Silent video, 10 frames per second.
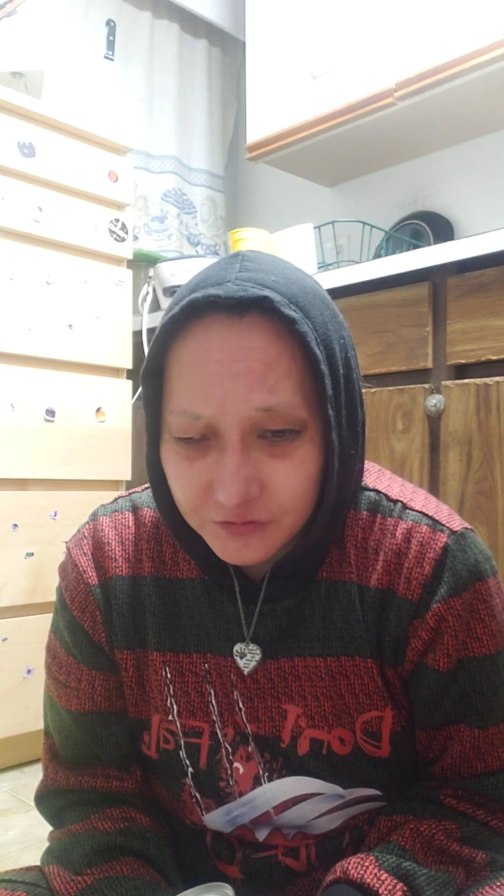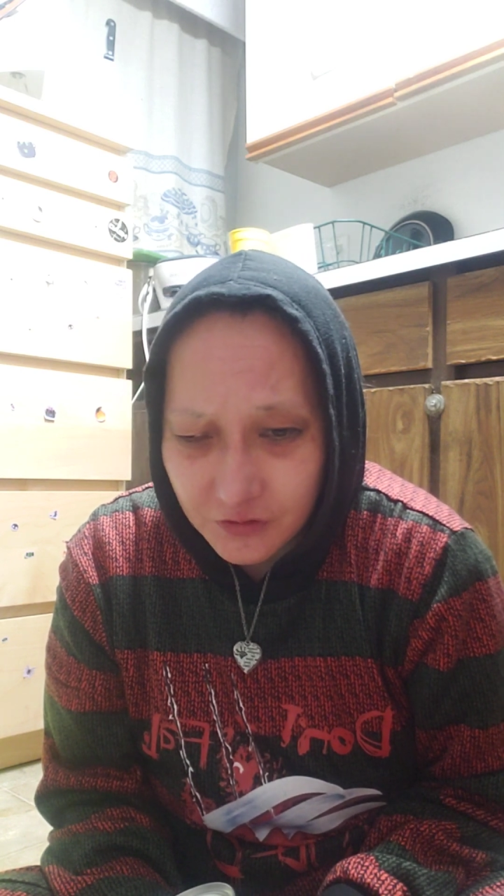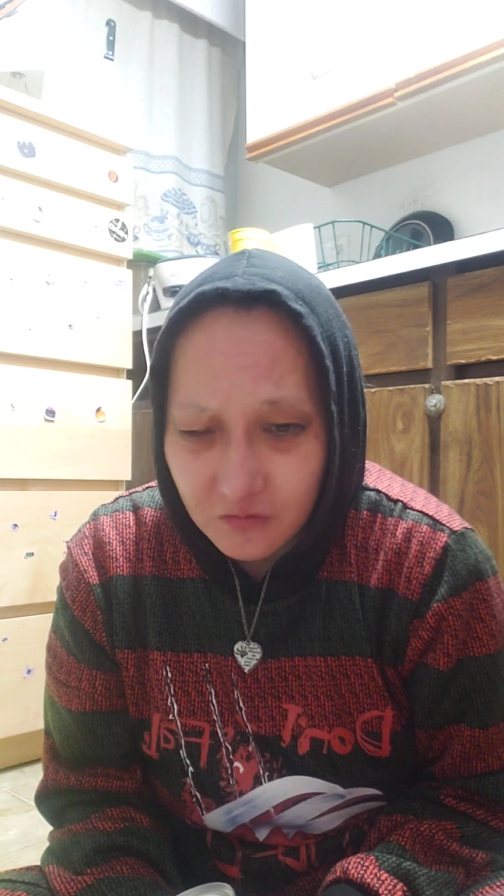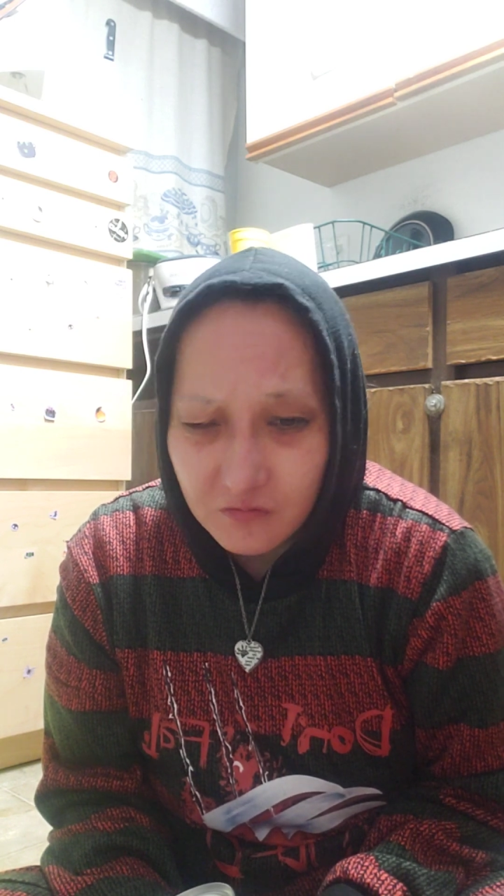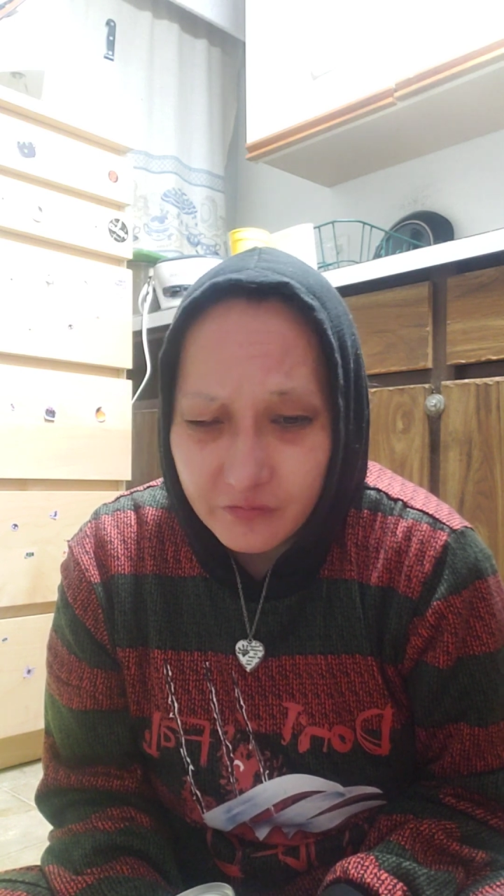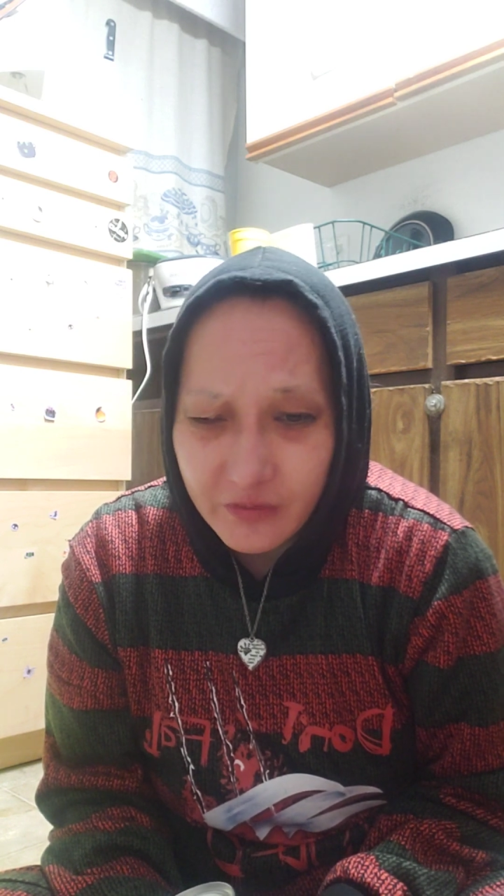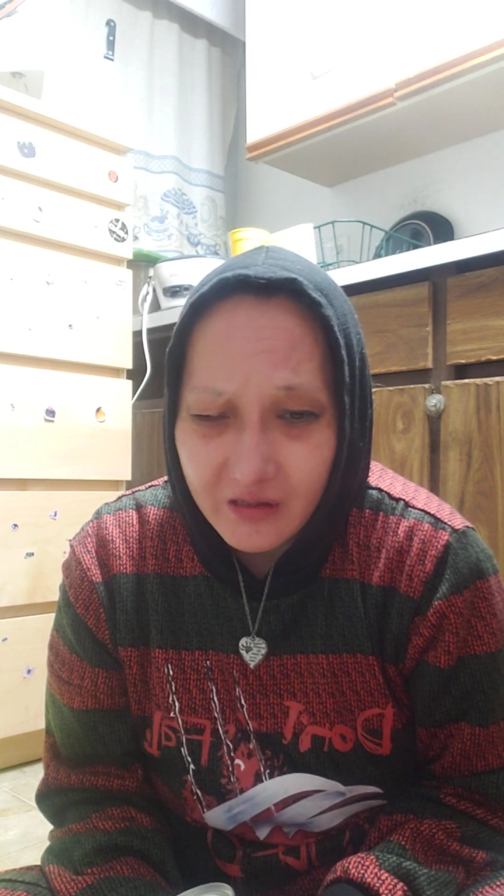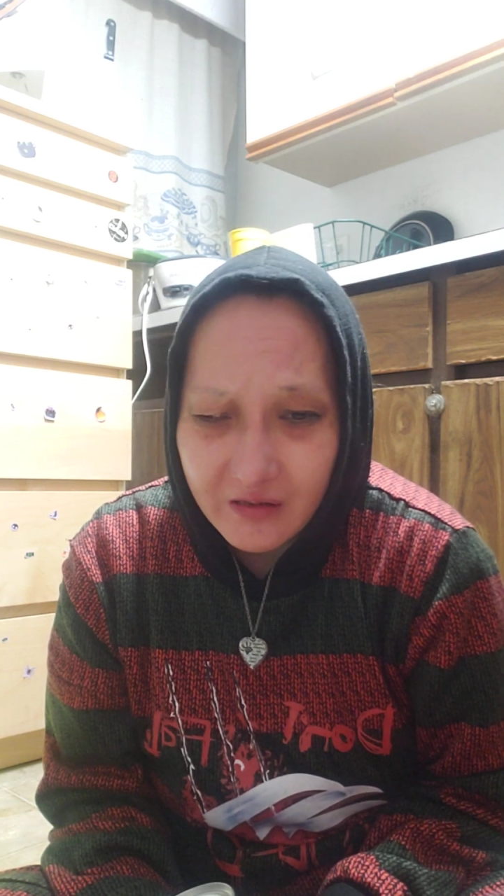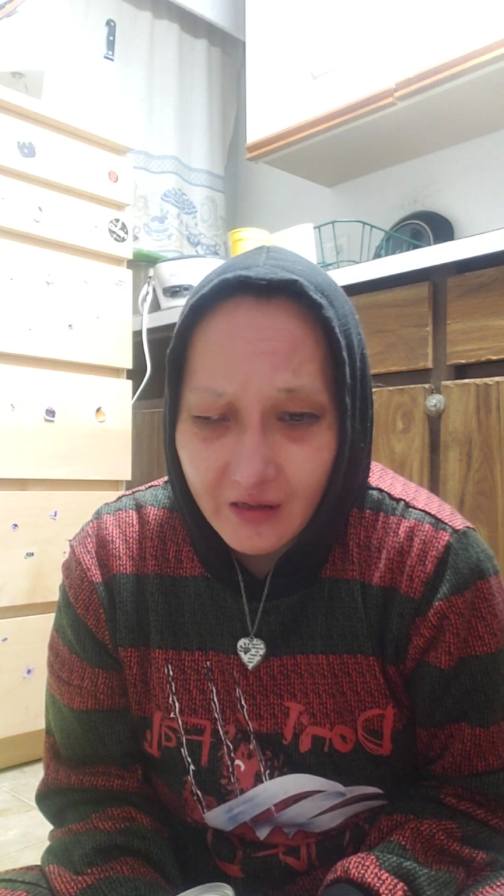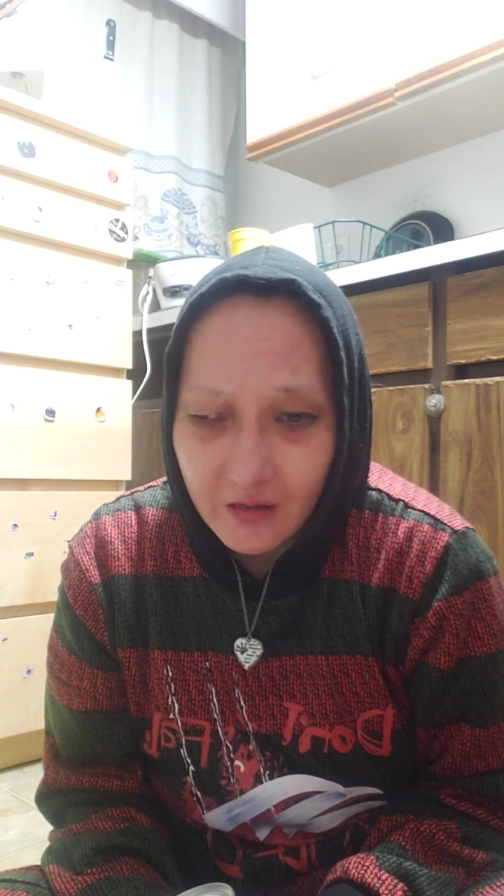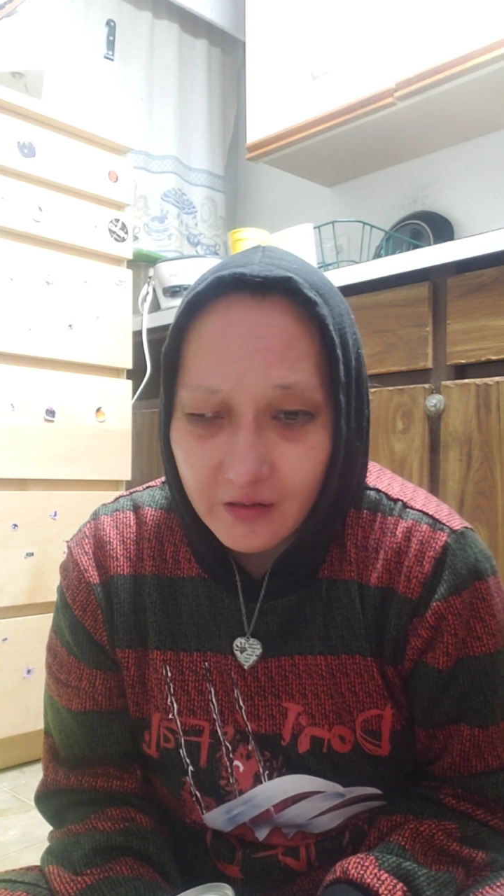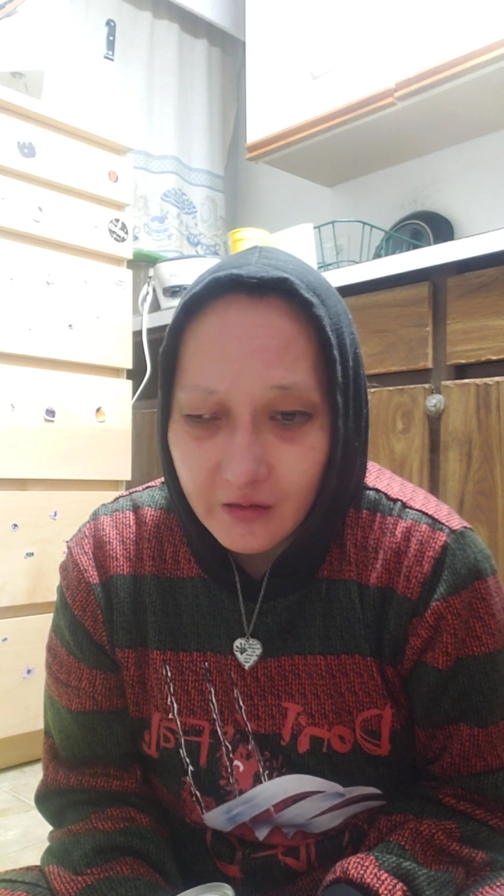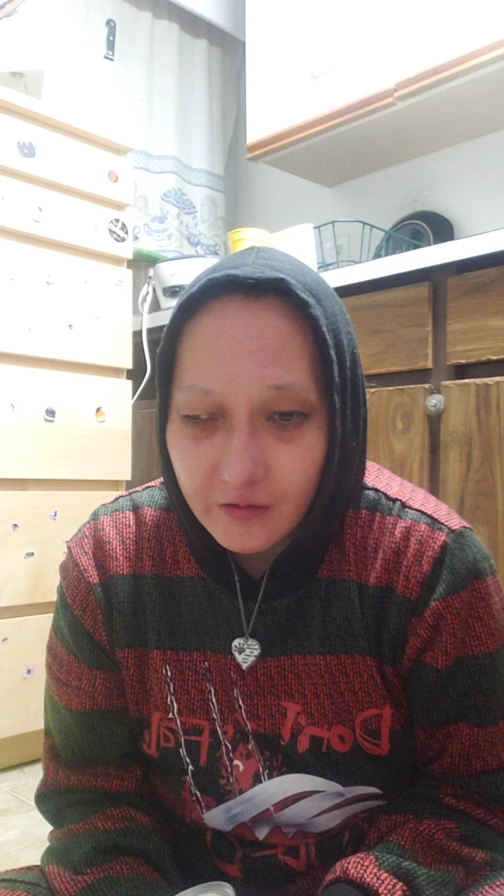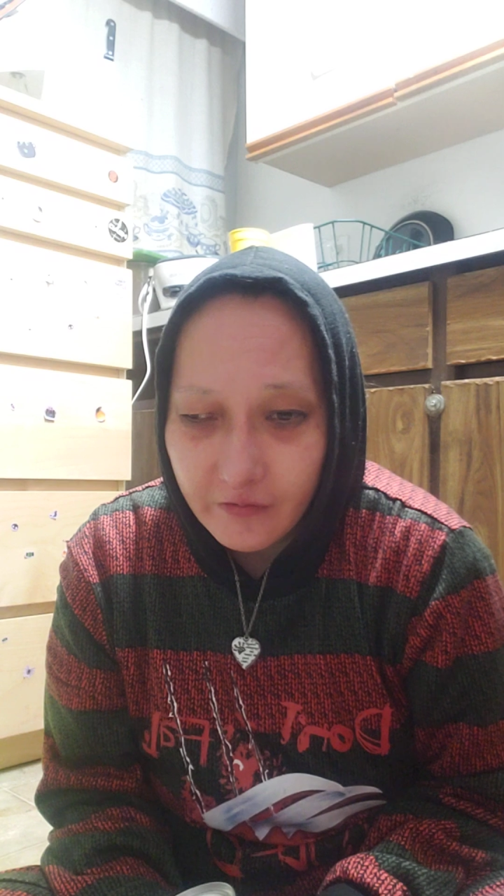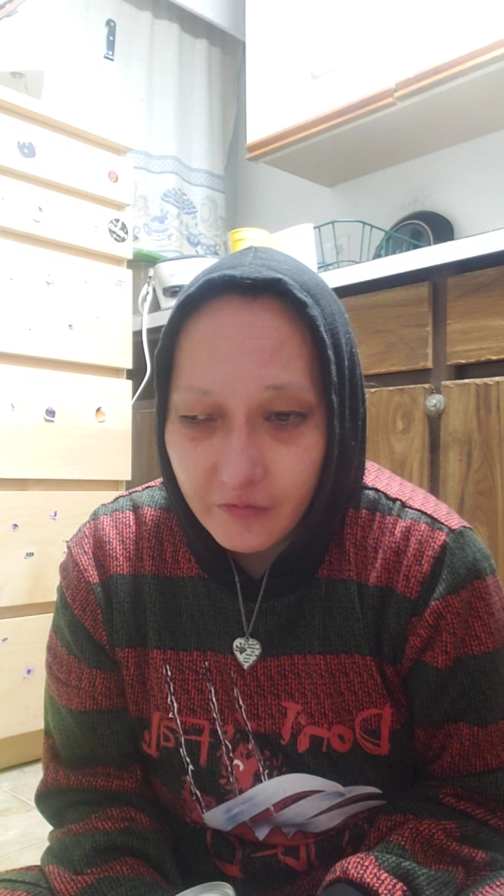don't be
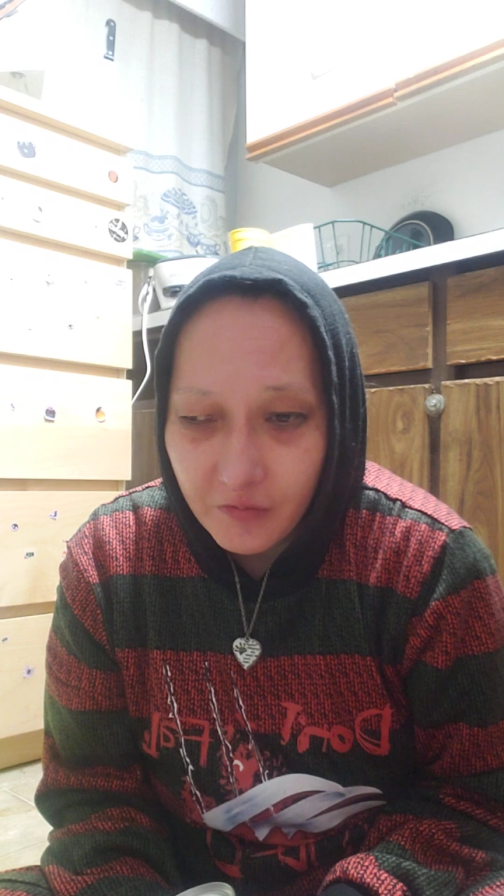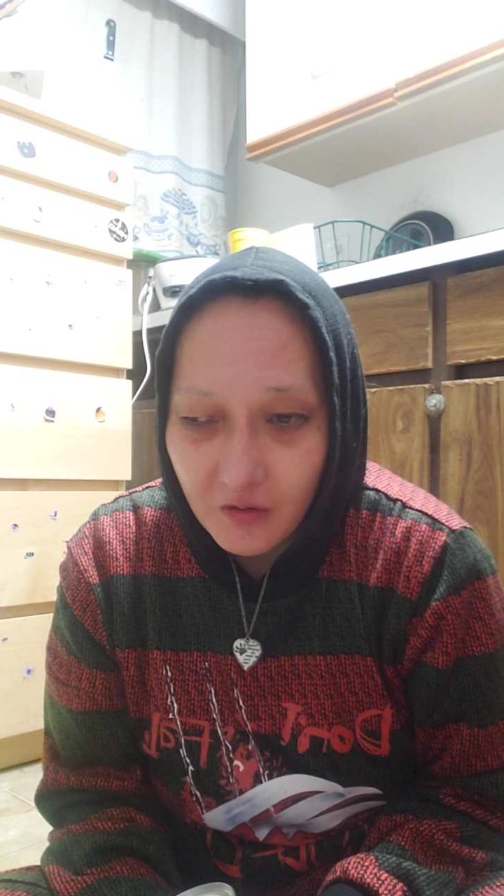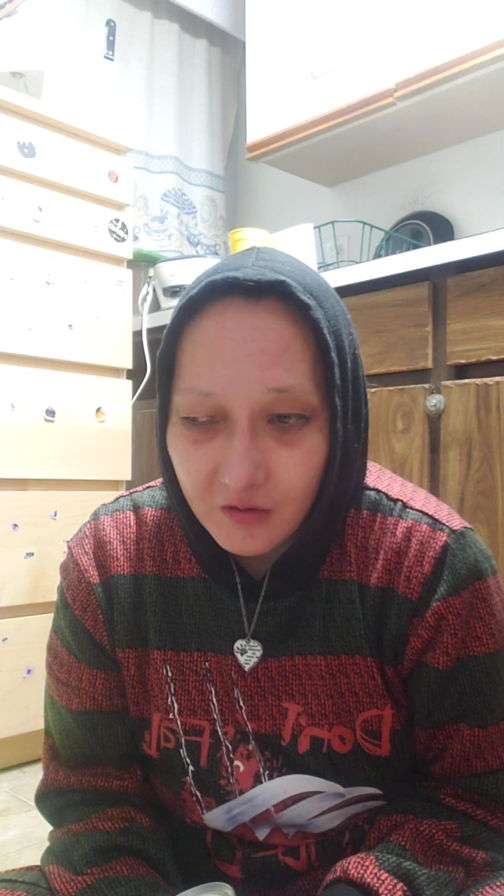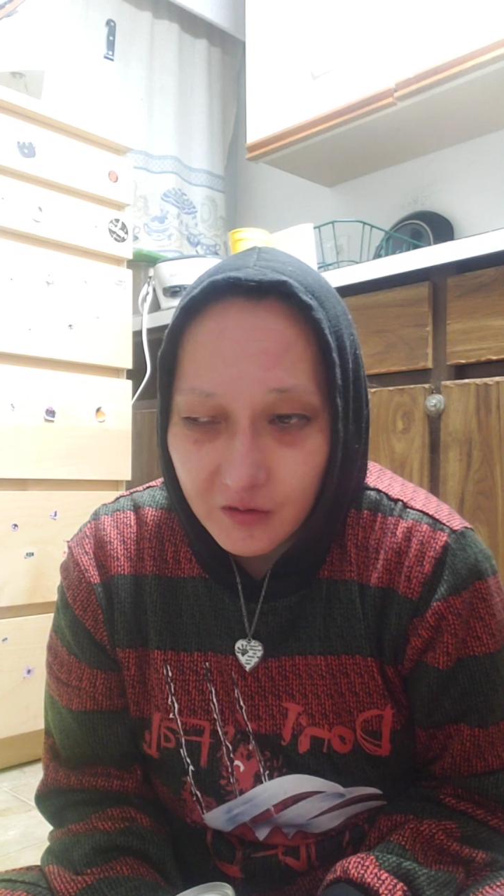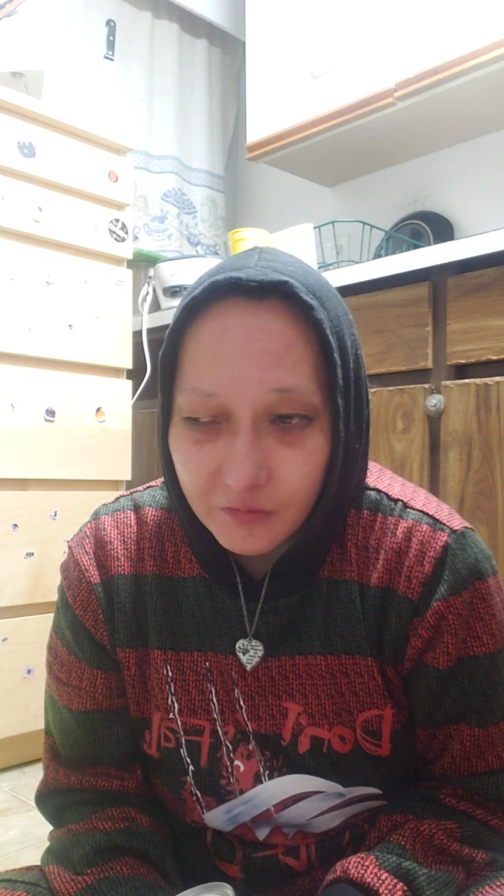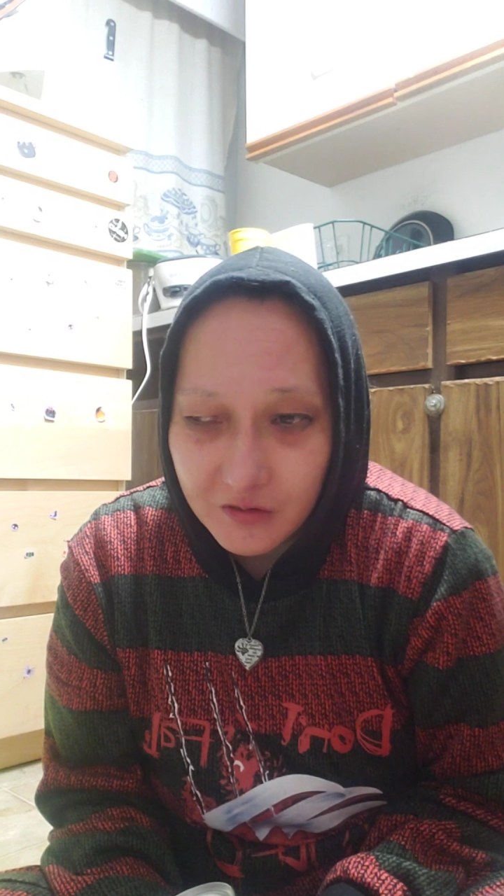negative about it